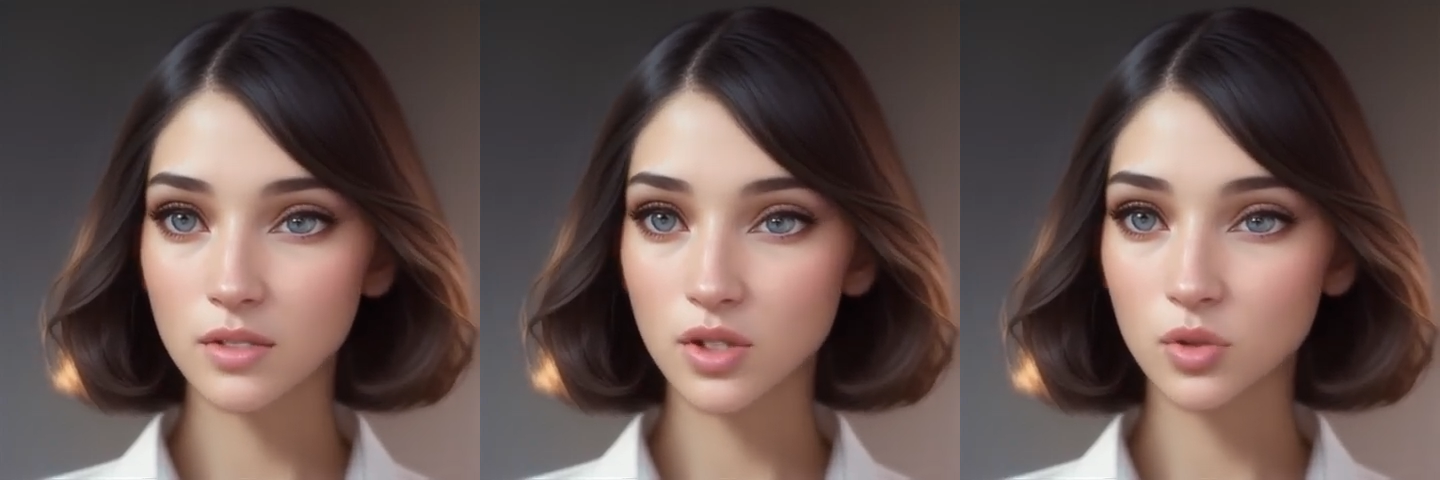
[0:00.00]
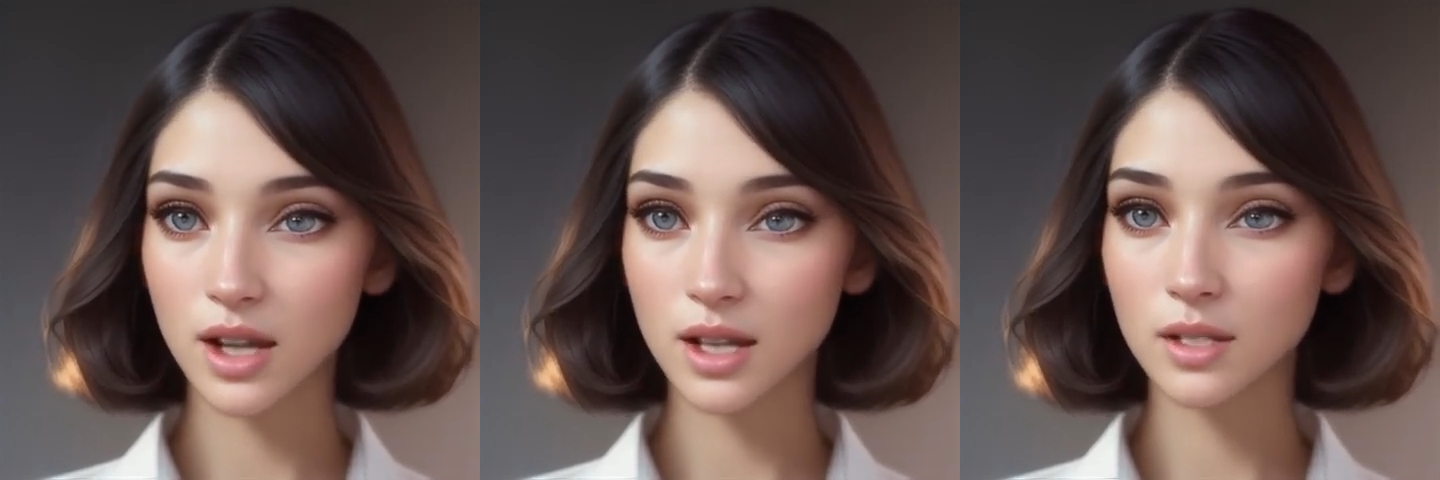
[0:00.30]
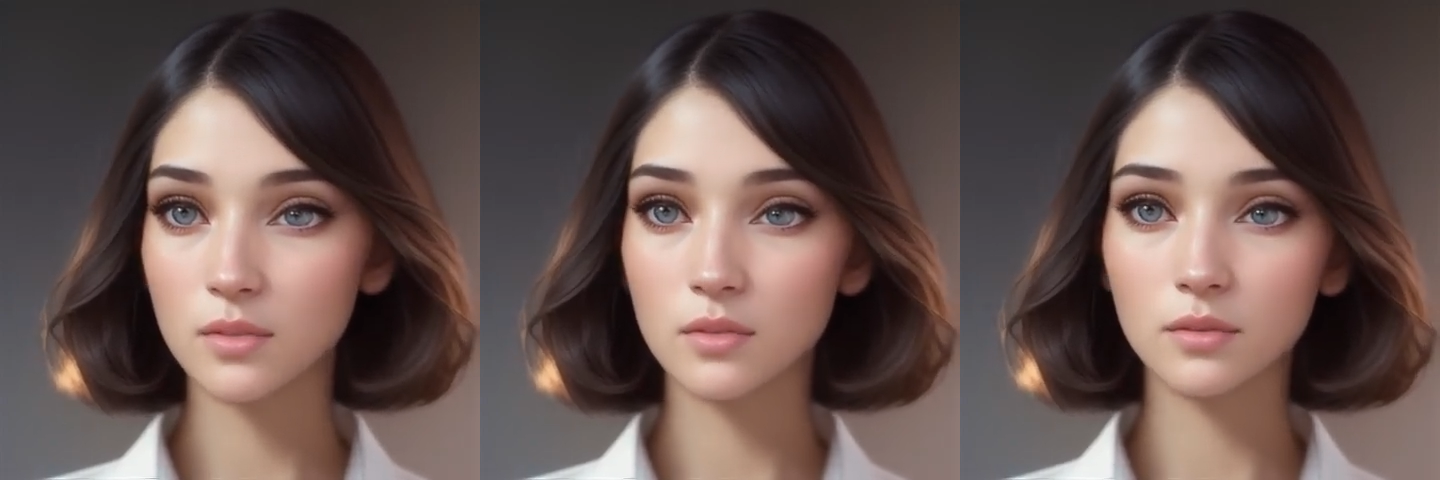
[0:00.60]
3.
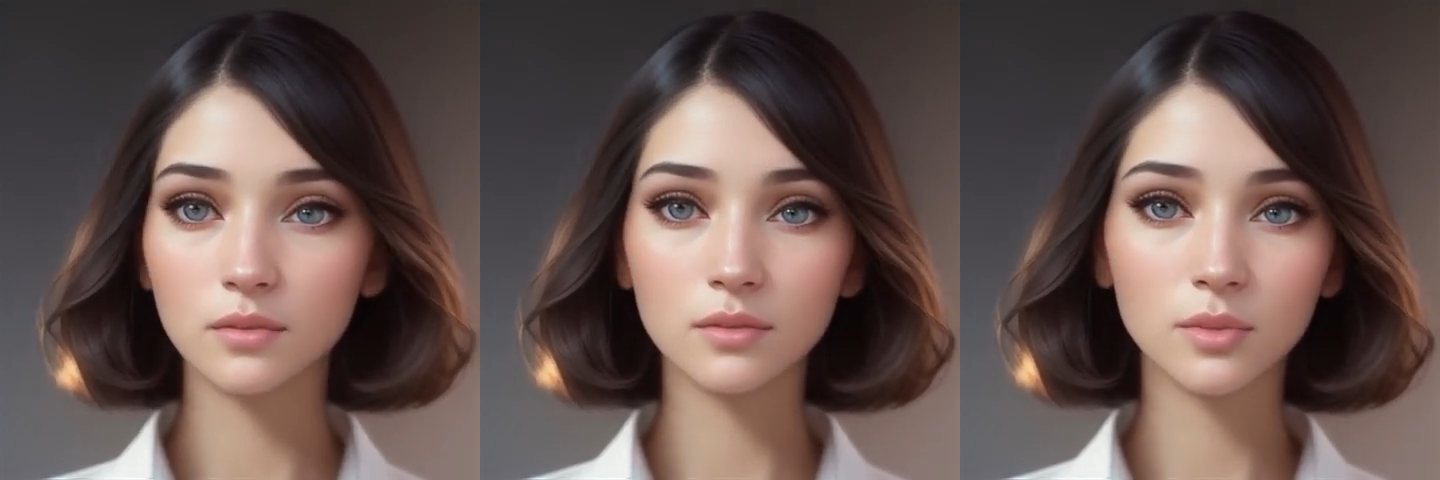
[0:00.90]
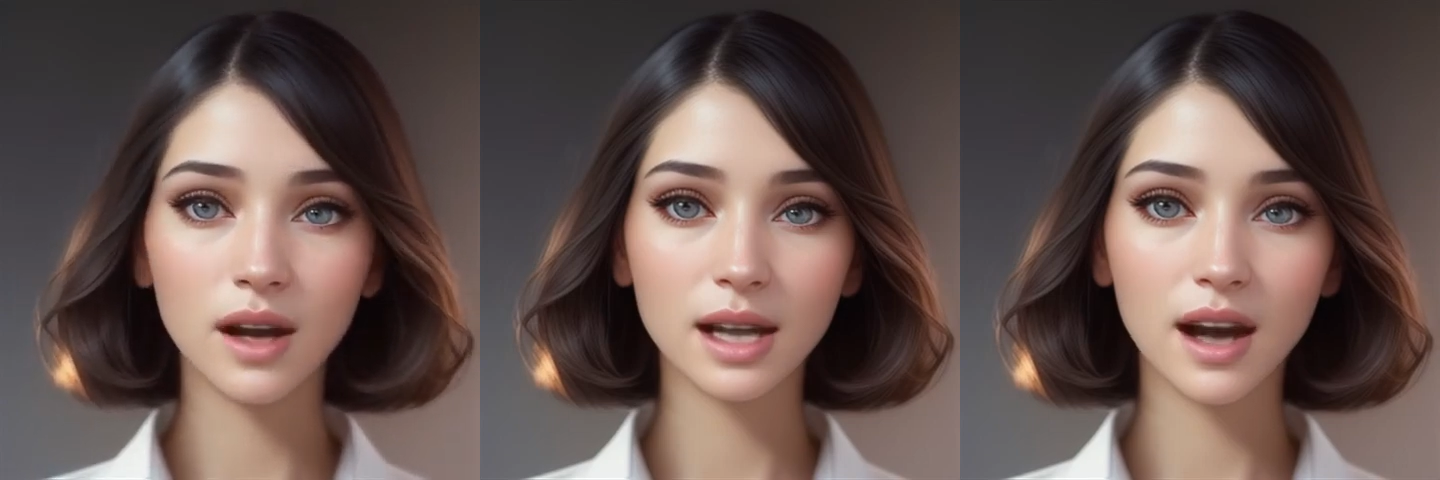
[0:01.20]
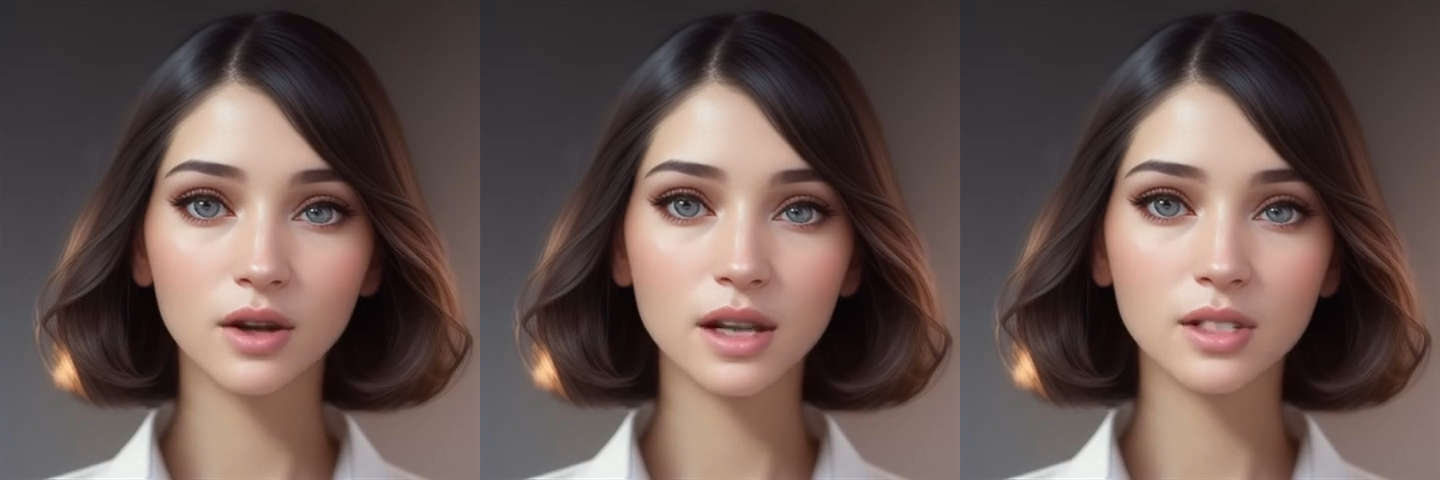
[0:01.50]

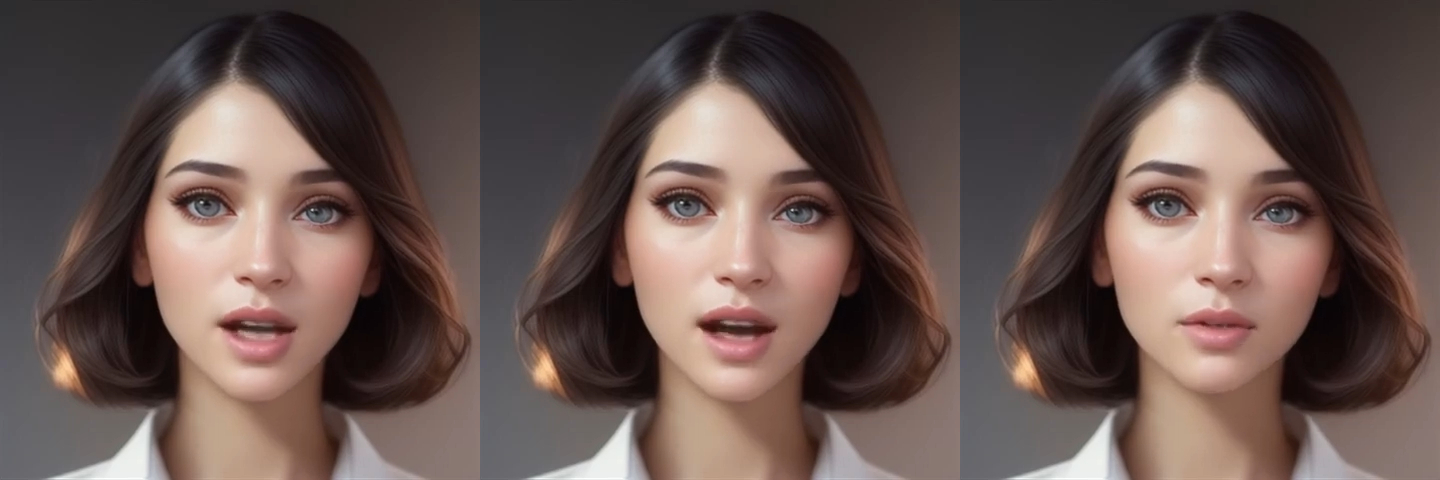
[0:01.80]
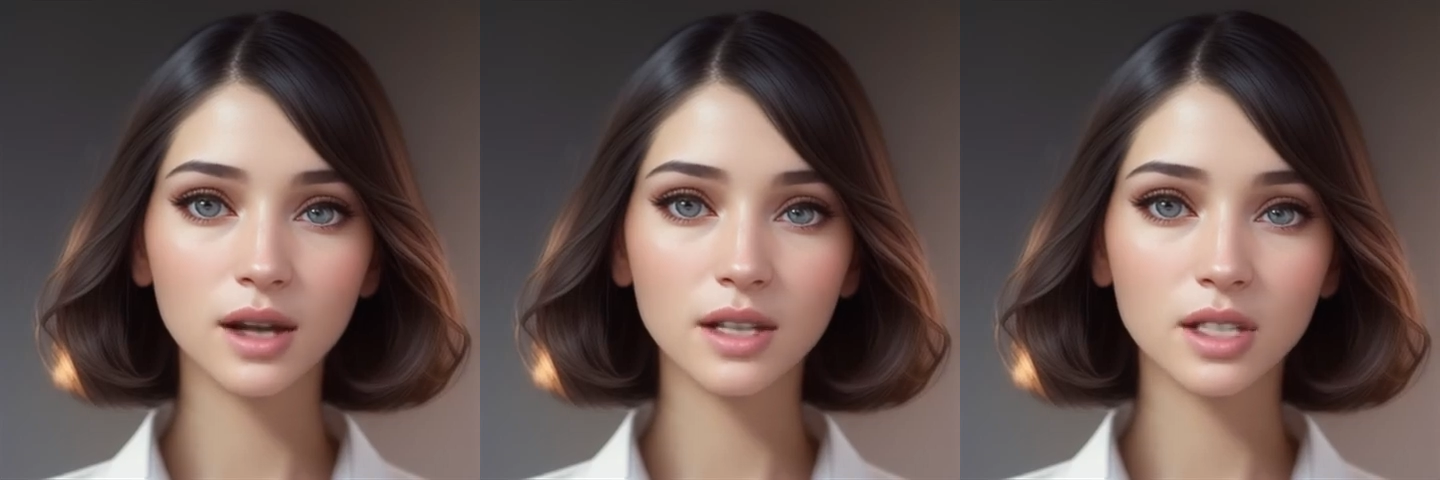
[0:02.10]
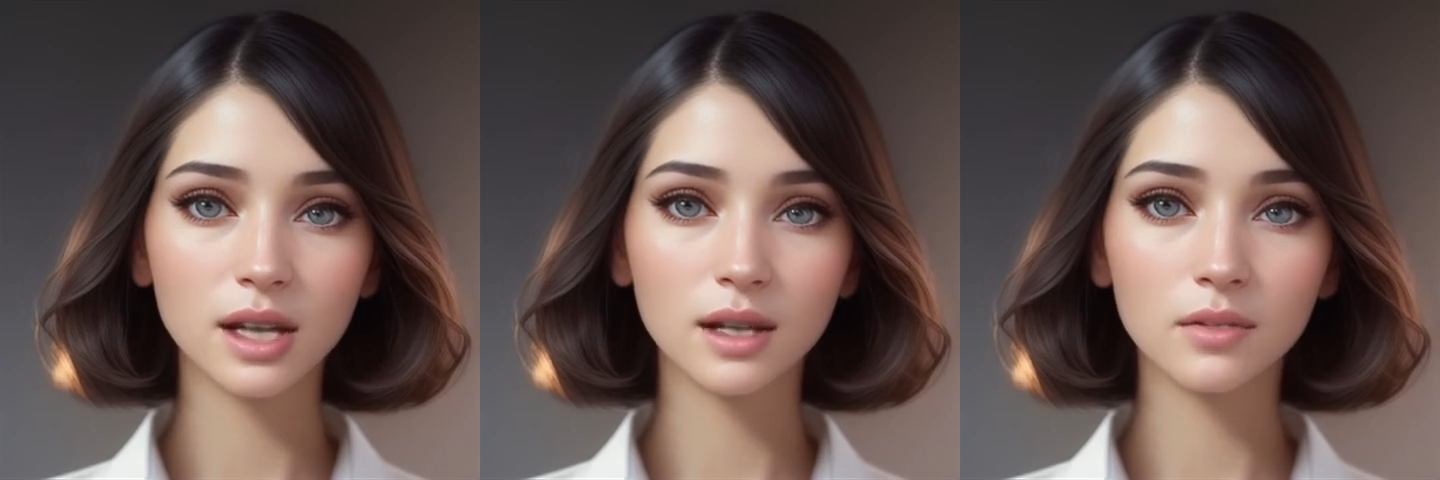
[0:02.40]
Vicarious
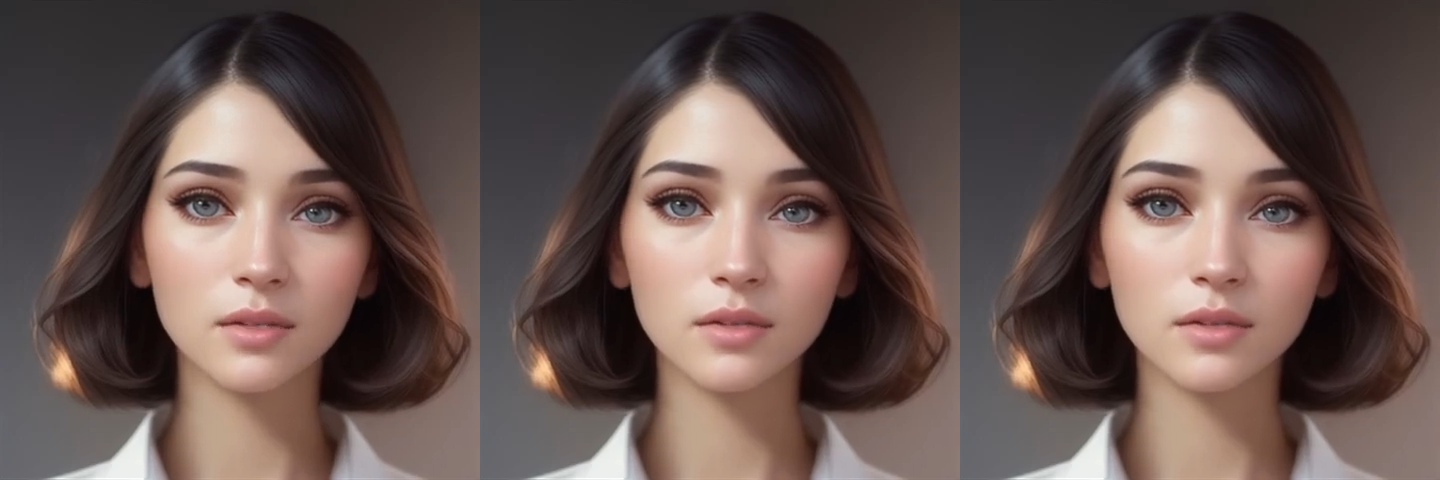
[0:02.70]
liability.